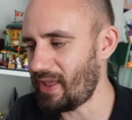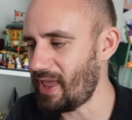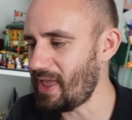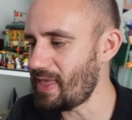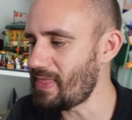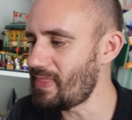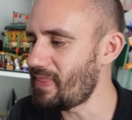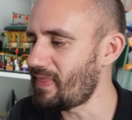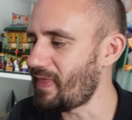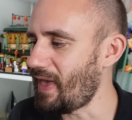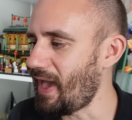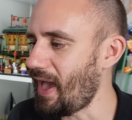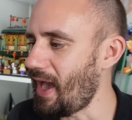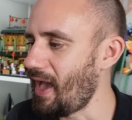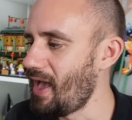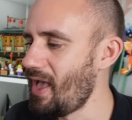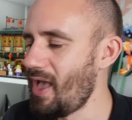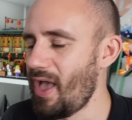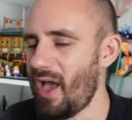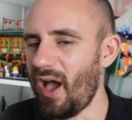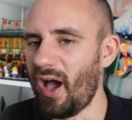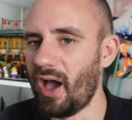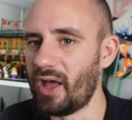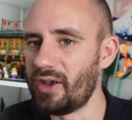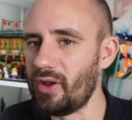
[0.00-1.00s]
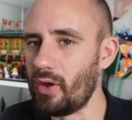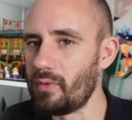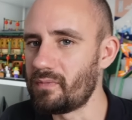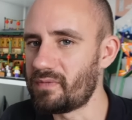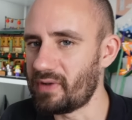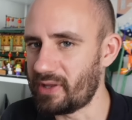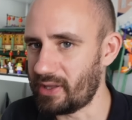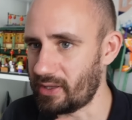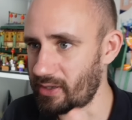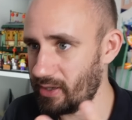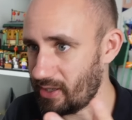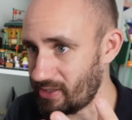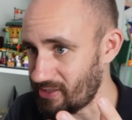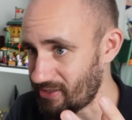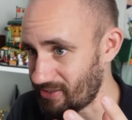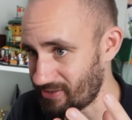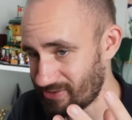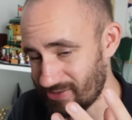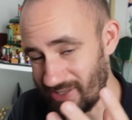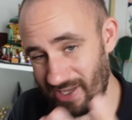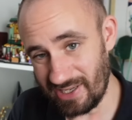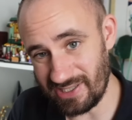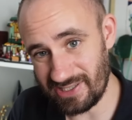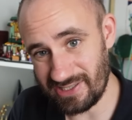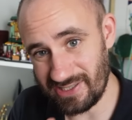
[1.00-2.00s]
in there, and hopefully a
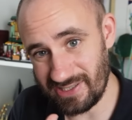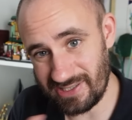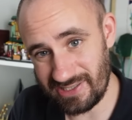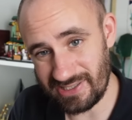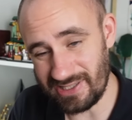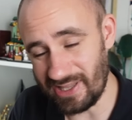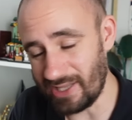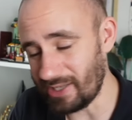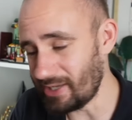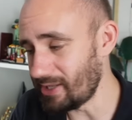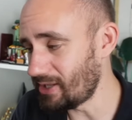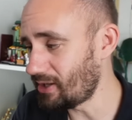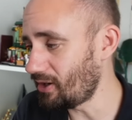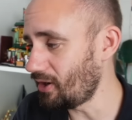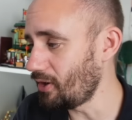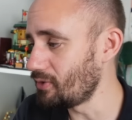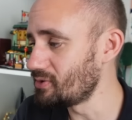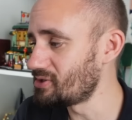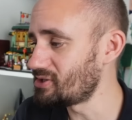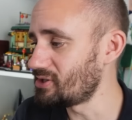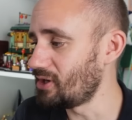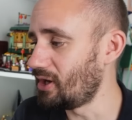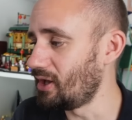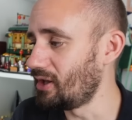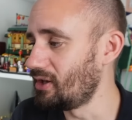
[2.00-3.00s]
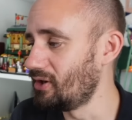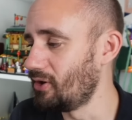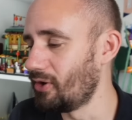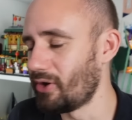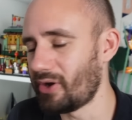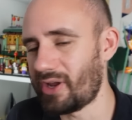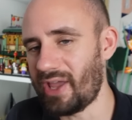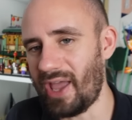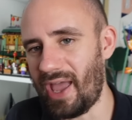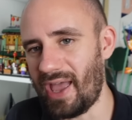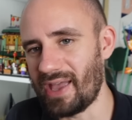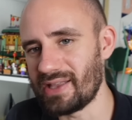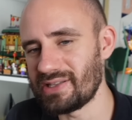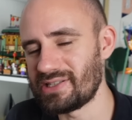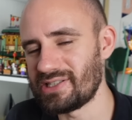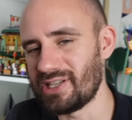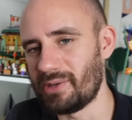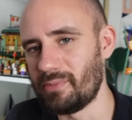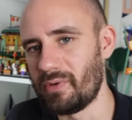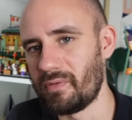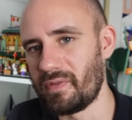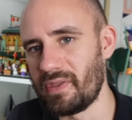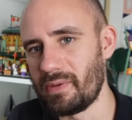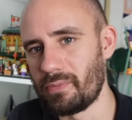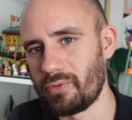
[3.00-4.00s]
nice slightly closer look at some
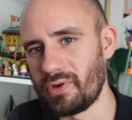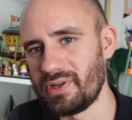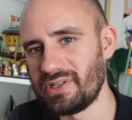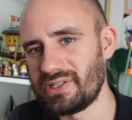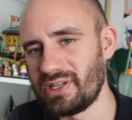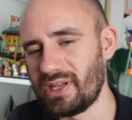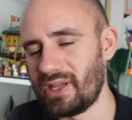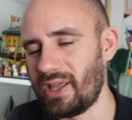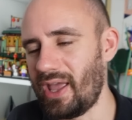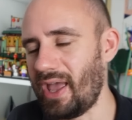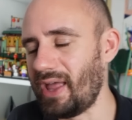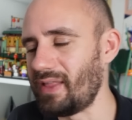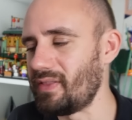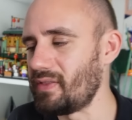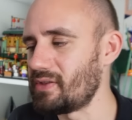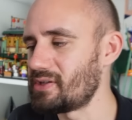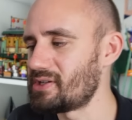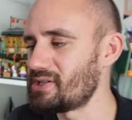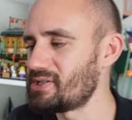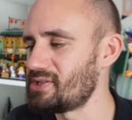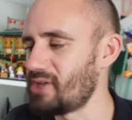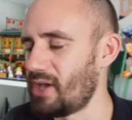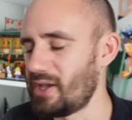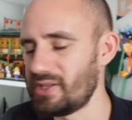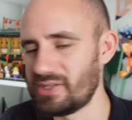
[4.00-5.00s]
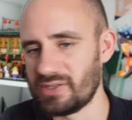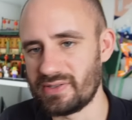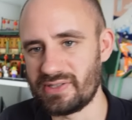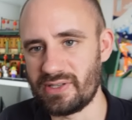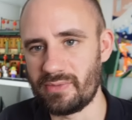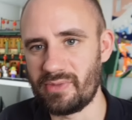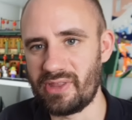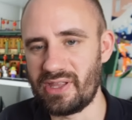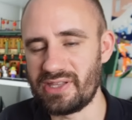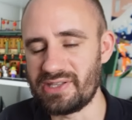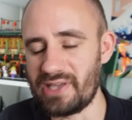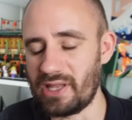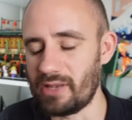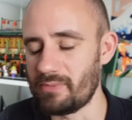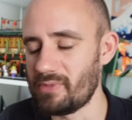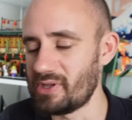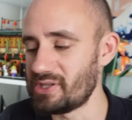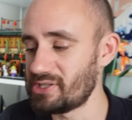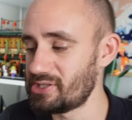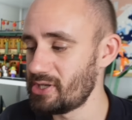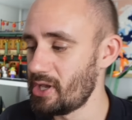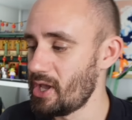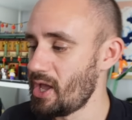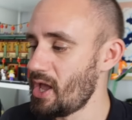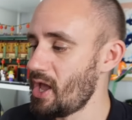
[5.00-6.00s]
of the printing and the designs of some of these
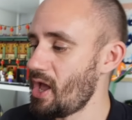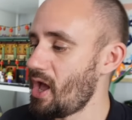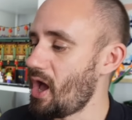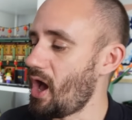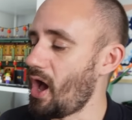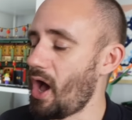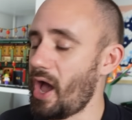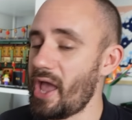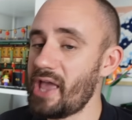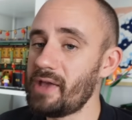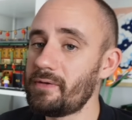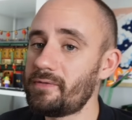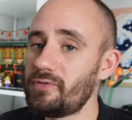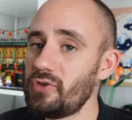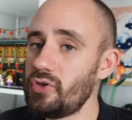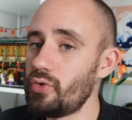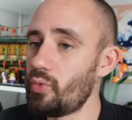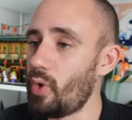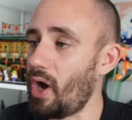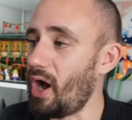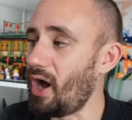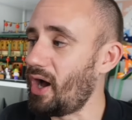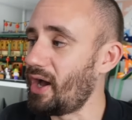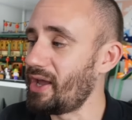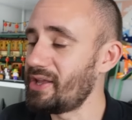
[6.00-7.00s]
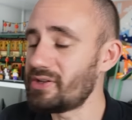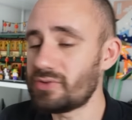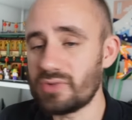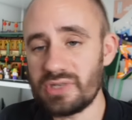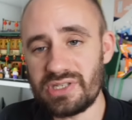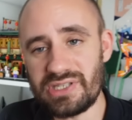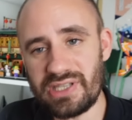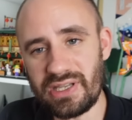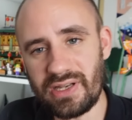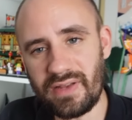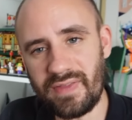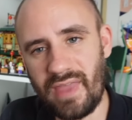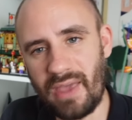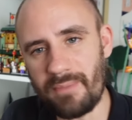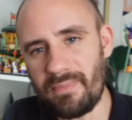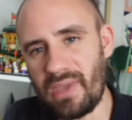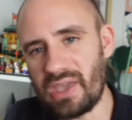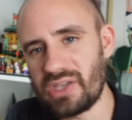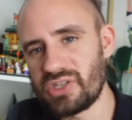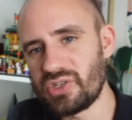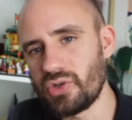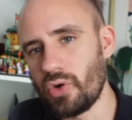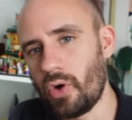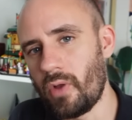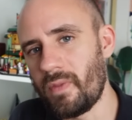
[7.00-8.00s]
elements. If you are interested in that, make
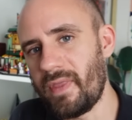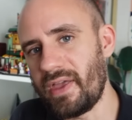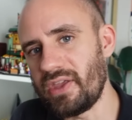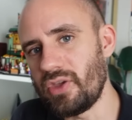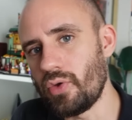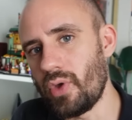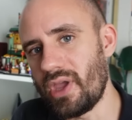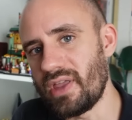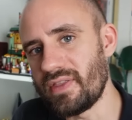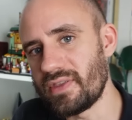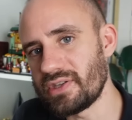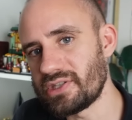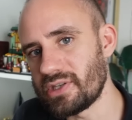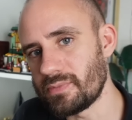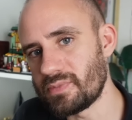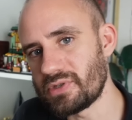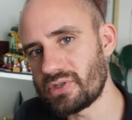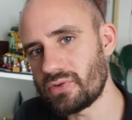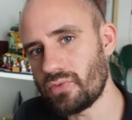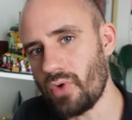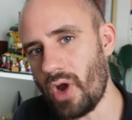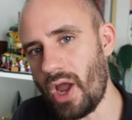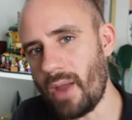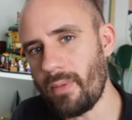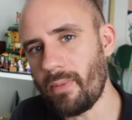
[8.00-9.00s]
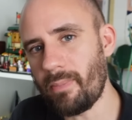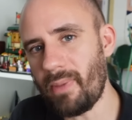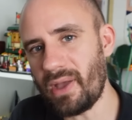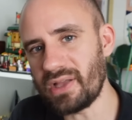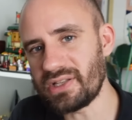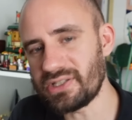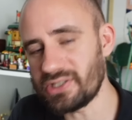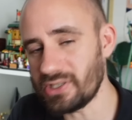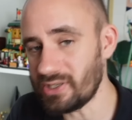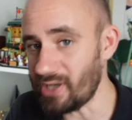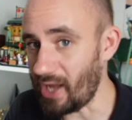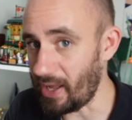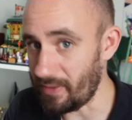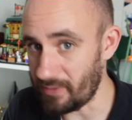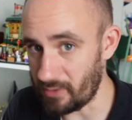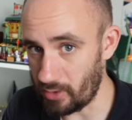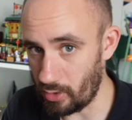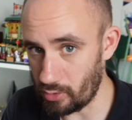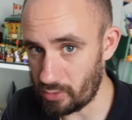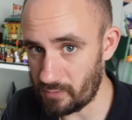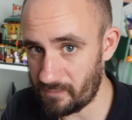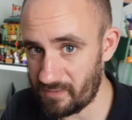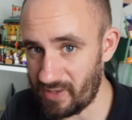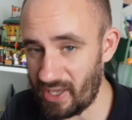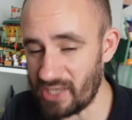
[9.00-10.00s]
sure that you hit the subscribe button and the
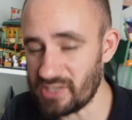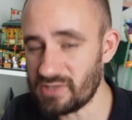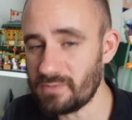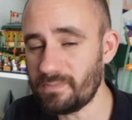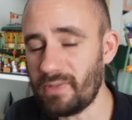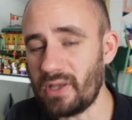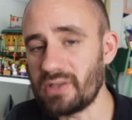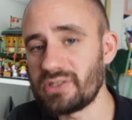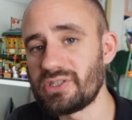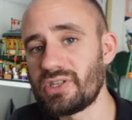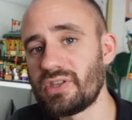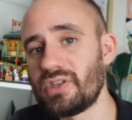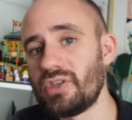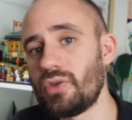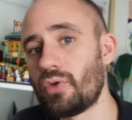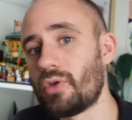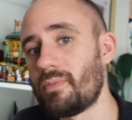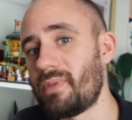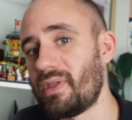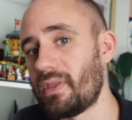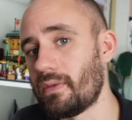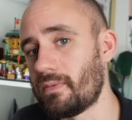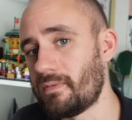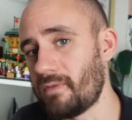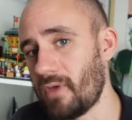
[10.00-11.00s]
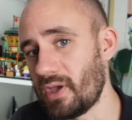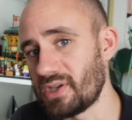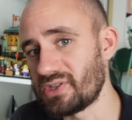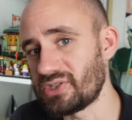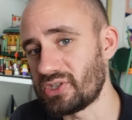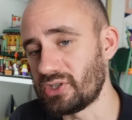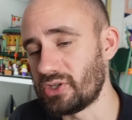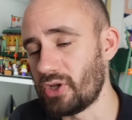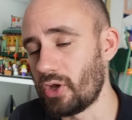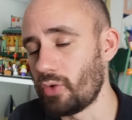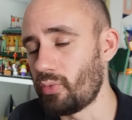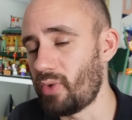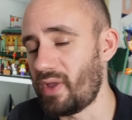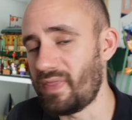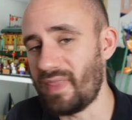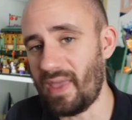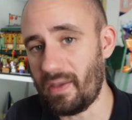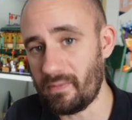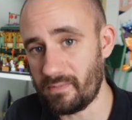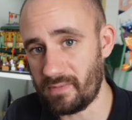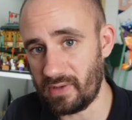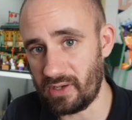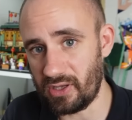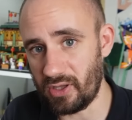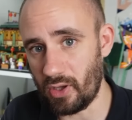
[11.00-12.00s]
notification bell so that you can be the first to know when
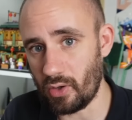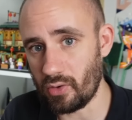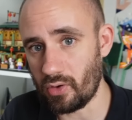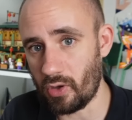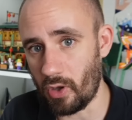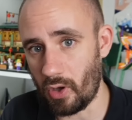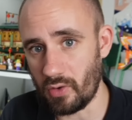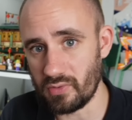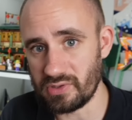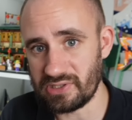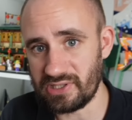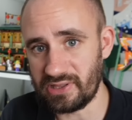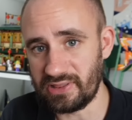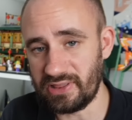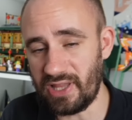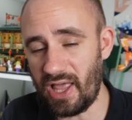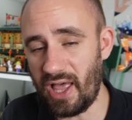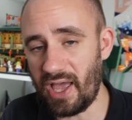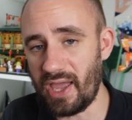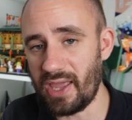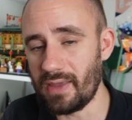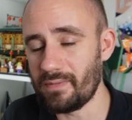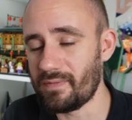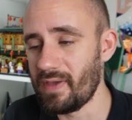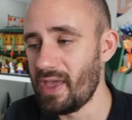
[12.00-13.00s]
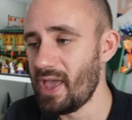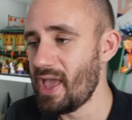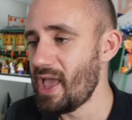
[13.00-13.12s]
that video goes live.